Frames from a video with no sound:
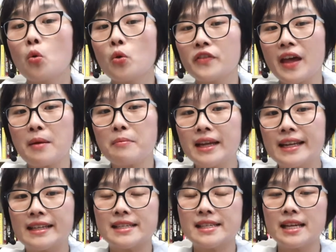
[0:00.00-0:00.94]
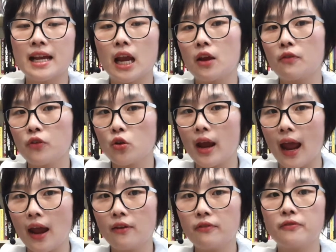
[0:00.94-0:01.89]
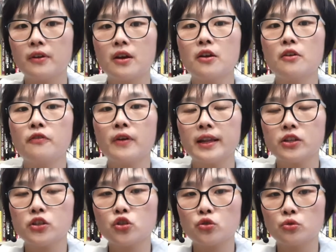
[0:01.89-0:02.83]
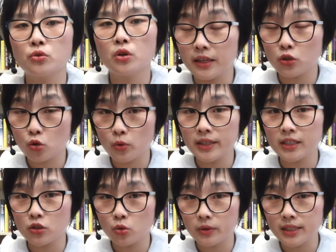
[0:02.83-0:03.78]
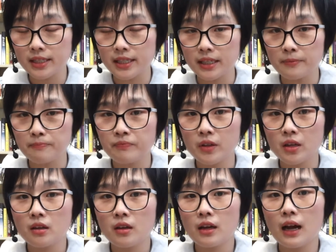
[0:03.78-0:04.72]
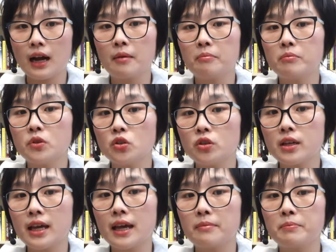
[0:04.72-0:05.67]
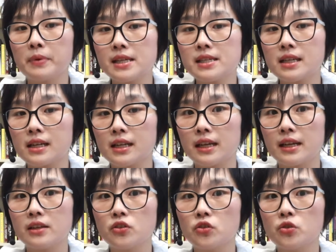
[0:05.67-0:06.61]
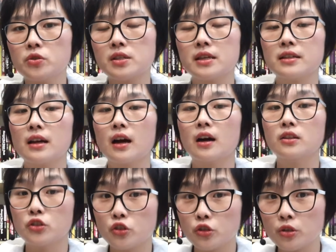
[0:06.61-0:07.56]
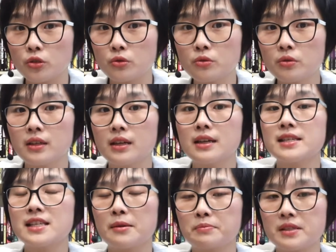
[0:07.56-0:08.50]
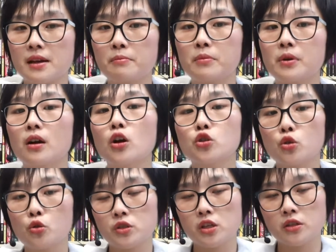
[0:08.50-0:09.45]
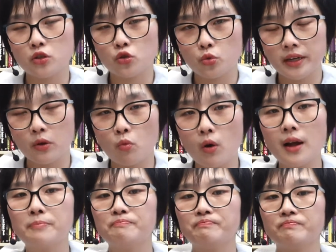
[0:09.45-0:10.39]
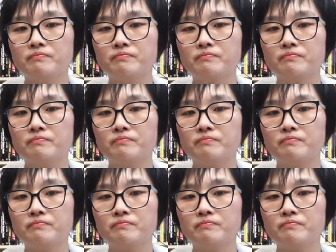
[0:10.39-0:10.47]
What that means is if you have financial year 2020, you can basically use it until September 2021